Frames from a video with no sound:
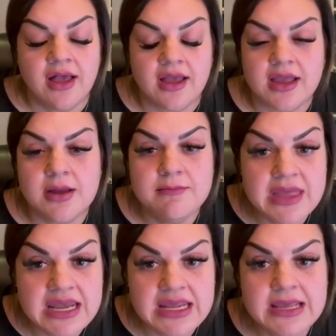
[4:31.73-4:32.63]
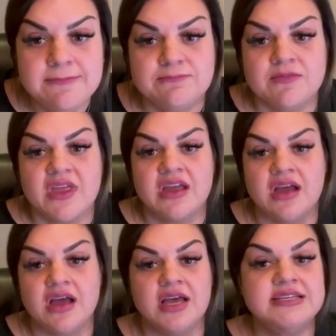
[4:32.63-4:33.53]
Committee,
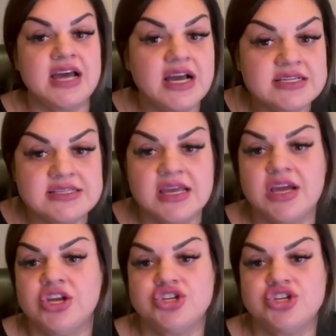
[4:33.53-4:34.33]
Hadassah,